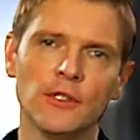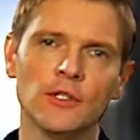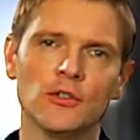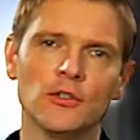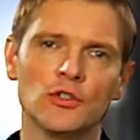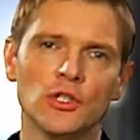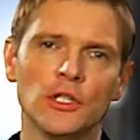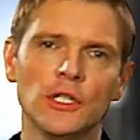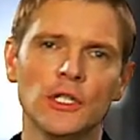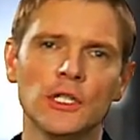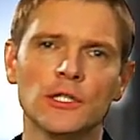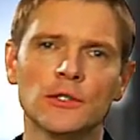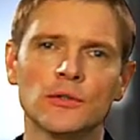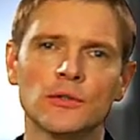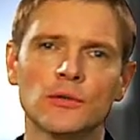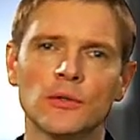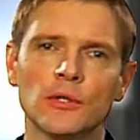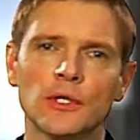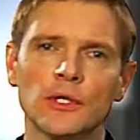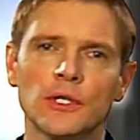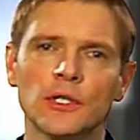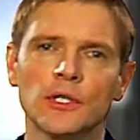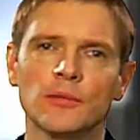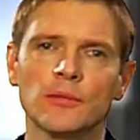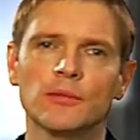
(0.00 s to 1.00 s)
with the
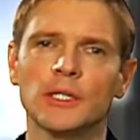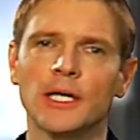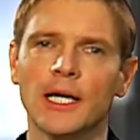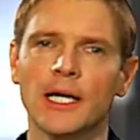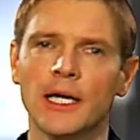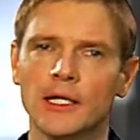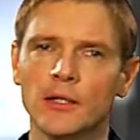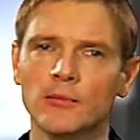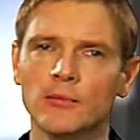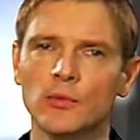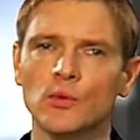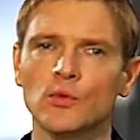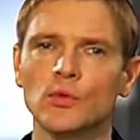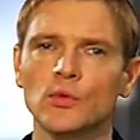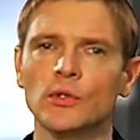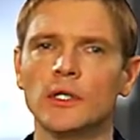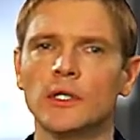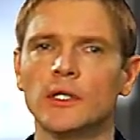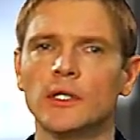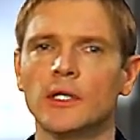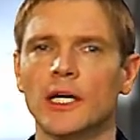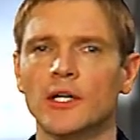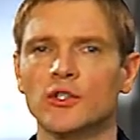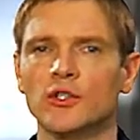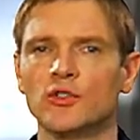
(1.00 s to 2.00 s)
router on the network
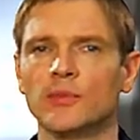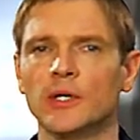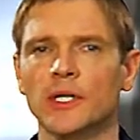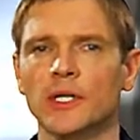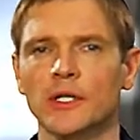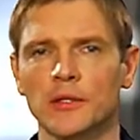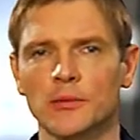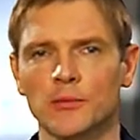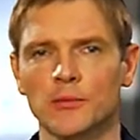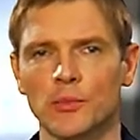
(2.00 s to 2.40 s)
mask.